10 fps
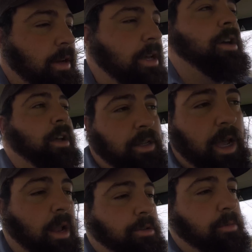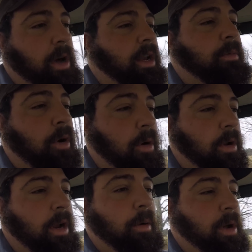you can tell it's a Monday
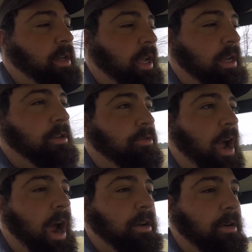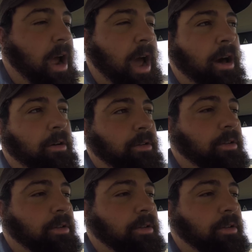morning. I went to get the tractor out,